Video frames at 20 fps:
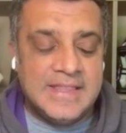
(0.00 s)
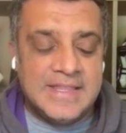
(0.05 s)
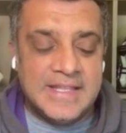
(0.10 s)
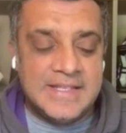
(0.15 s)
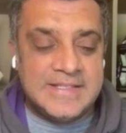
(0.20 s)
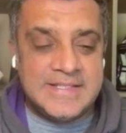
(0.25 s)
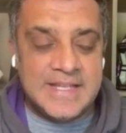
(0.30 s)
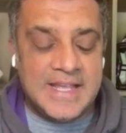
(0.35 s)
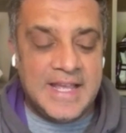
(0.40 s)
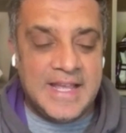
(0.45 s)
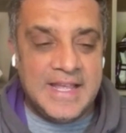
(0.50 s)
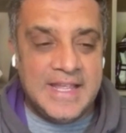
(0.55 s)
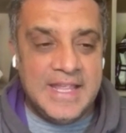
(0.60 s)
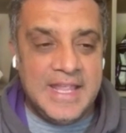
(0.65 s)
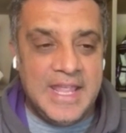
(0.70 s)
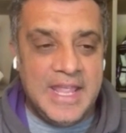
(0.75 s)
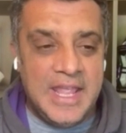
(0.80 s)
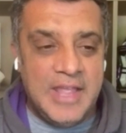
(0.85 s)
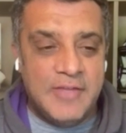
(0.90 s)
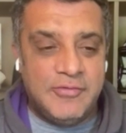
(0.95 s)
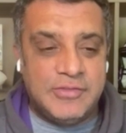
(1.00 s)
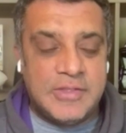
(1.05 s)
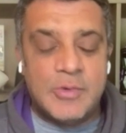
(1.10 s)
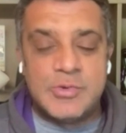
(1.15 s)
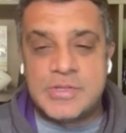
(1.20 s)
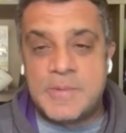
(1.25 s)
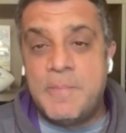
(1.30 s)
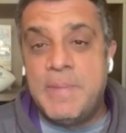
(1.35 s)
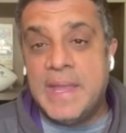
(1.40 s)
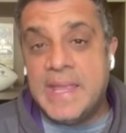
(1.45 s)
think that
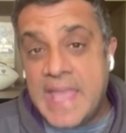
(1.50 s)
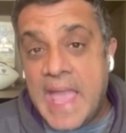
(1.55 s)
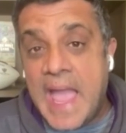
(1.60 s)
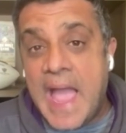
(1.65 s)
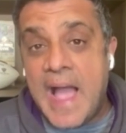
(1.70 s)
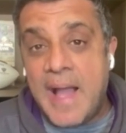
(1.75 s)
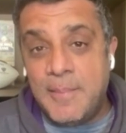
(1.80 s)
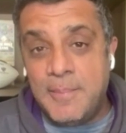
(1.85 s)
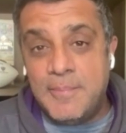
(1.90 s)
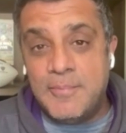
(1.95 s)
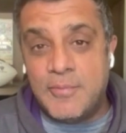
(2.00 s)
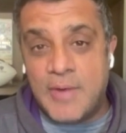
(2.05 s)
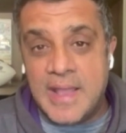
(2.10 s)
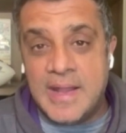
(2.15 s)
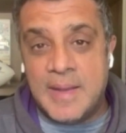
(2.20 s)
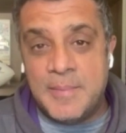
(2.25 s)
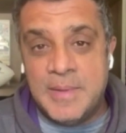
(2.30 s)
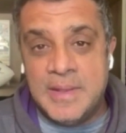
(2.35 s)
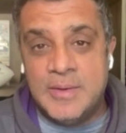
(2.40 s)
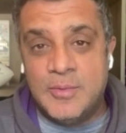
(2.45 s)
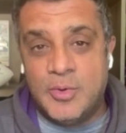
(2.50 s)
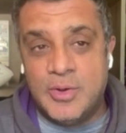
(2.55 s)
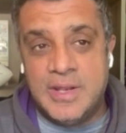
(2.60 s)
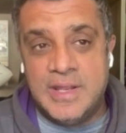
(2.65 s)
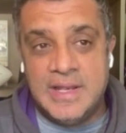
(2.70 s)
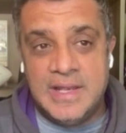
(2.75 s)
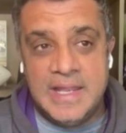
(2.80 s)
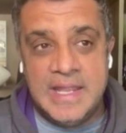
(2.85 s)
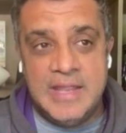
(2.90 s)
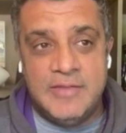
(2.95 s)
if there was a big gap, right? I
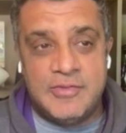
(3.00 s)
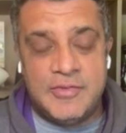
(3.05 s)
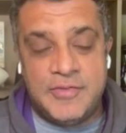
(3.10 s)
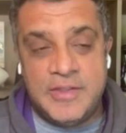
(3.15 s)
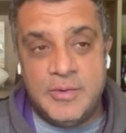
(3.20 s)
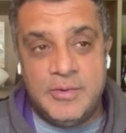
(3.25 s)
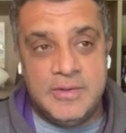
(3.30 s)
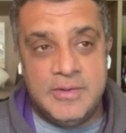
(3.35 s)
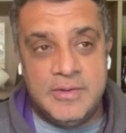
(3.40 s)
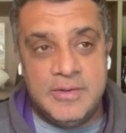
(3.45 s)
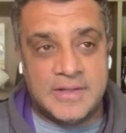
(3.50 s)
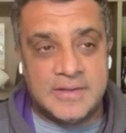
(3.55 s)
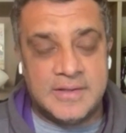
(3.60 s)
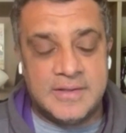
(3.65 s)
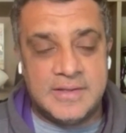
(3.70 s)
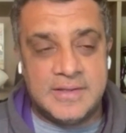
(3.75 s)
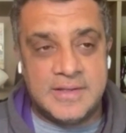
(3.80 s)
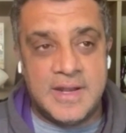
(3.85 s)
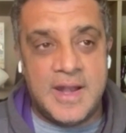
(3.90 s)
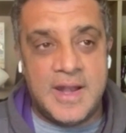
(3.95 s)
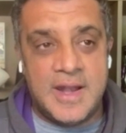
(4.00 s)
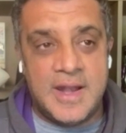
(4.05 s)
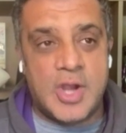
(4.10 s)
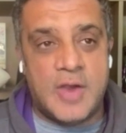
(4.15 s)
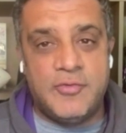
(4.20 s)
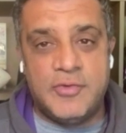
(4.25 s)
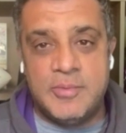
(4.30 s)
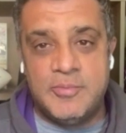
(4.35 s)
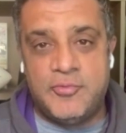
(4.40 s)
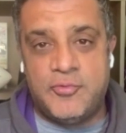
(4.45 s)
mean, would he leave if the
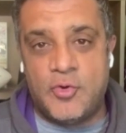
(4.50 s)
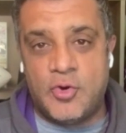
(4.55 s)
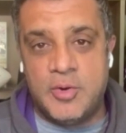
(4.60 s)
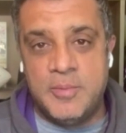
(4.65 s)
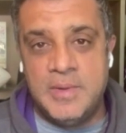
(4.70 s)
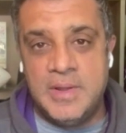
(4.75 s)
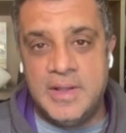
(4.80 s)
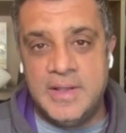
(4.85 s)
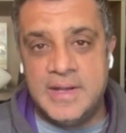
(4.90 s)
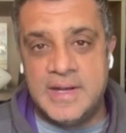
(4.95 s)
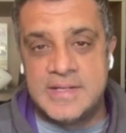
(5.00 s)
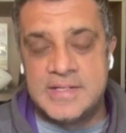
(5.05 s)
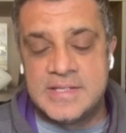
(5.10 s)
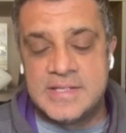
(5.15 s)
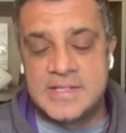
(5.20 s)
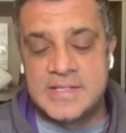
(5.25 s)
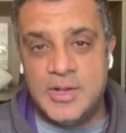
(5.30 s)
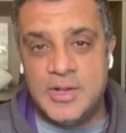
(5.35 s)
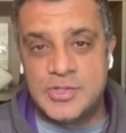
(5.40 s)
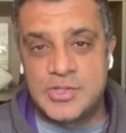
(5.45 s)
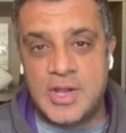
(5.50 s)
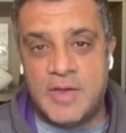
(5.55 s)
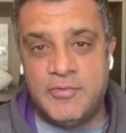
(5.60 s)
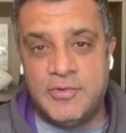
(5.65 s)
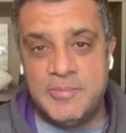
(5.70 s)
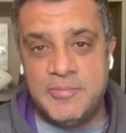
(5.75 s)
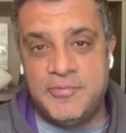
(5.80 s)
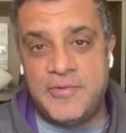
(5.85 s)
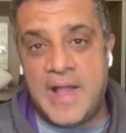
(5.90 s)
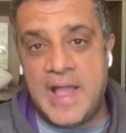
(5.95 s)
Canucks offered him $4 million and someone
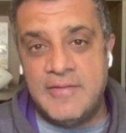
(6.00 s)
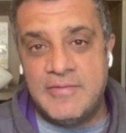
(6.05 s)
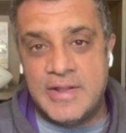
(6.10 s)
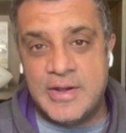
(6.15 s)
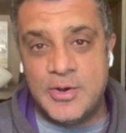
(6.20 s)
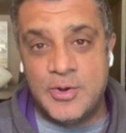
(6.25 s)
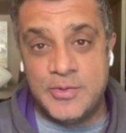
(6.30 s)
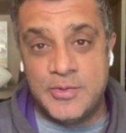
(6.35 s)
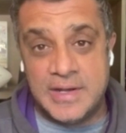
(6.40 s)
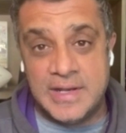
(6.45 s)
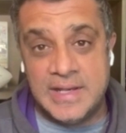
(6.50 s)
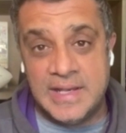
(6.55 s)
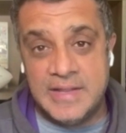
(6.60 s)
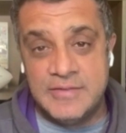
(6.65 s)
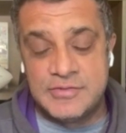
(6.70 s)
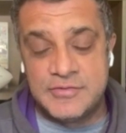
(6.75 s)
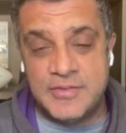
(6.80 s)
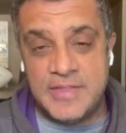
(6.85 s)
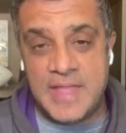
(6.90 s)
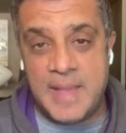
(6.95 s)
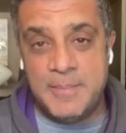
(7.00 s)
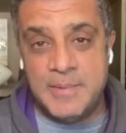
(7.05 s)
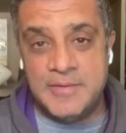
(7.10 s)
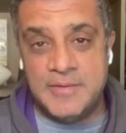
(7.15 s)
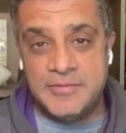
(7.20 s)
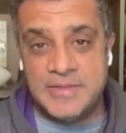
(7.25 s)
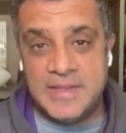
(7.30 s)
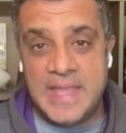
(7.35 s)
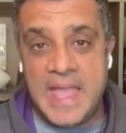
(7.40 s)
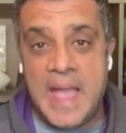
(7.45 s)
else offered him $5 million? I don't know that he leaves for
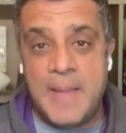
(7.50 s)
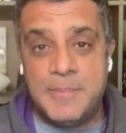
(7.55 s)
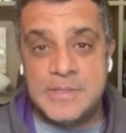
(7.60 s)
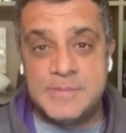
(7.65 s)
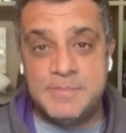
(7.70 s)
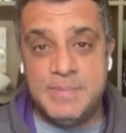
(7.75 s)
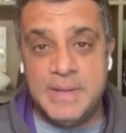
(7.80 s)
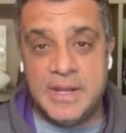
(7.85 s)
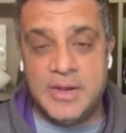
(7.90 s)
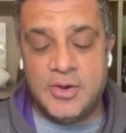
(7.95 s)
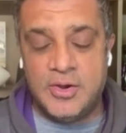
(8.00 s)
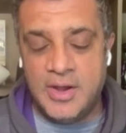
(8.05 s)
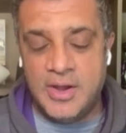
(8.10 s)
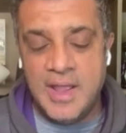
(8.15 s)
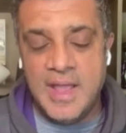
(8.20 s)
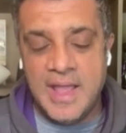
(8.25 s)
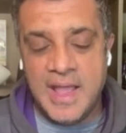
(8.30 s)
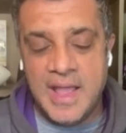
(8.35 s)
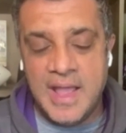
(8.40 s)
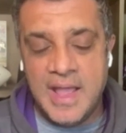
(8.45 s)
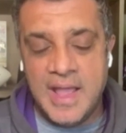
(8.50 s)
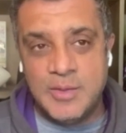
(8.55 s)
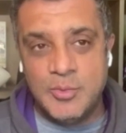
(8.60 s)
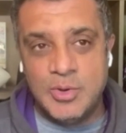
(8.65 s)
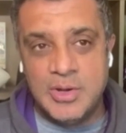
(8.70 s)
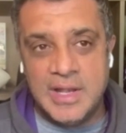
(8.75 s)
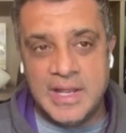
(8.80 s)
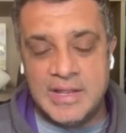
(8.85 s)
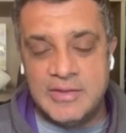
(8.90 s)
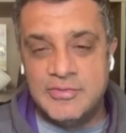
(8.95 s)
that. But if the gap is bigger,
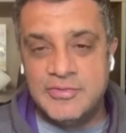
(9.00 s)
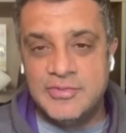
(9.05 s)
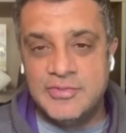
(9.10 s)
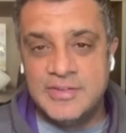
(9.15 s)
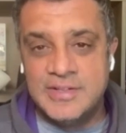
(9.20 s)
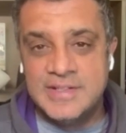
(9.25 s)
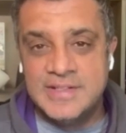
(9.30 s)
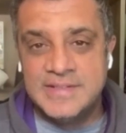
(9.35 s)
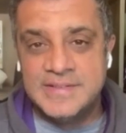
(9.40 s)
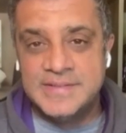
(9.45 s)
I think he would leave.